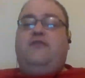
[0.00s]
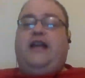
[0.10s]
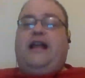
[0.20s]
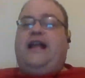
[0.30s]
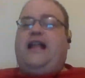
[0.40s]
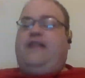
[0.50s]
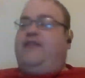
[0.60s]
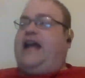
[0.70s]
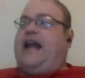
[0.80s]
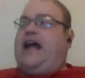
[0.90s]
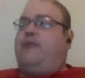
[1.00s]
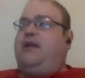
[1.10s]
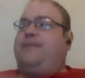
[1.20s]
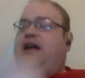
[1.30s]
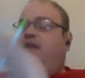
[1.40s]
They got
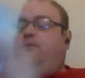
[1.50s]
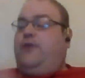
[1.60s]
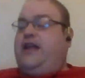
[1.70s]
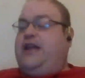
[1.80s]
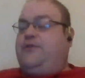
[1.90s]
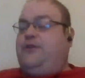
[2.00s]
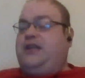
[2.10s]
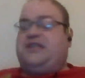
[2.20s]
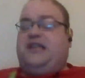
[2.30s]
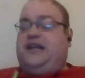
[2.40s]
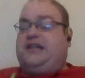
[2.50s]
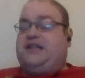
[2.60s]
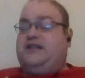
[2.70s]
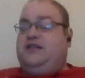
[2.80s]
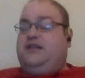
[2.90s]
out-rebounded 48-36.